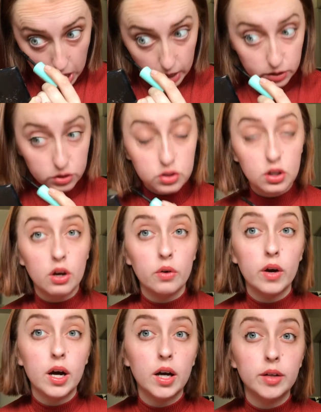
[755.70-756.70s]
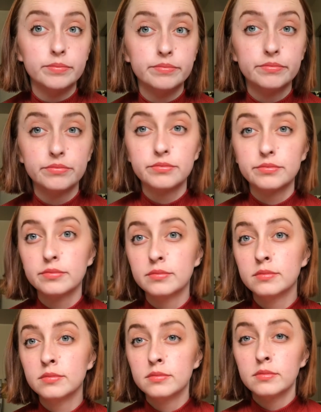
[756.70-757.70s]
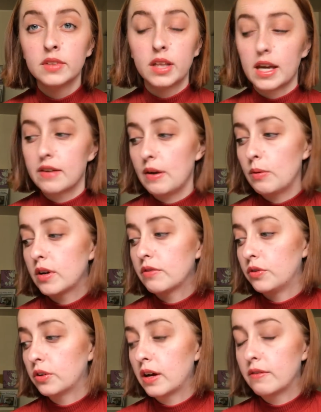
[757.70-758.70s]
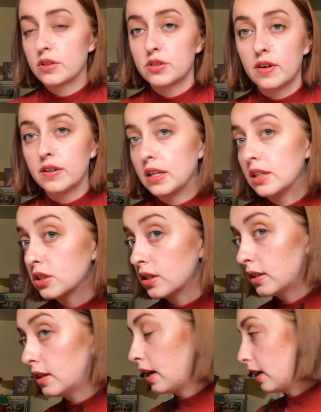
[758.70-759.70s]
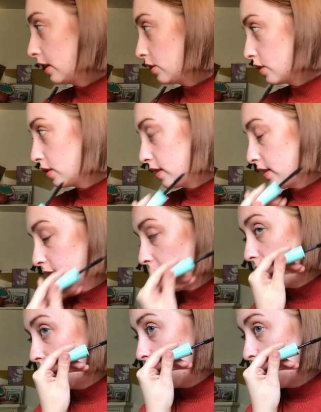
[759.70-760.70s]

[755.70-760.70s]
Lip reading: So like if I wear a full coverage foundation and I turn to the side,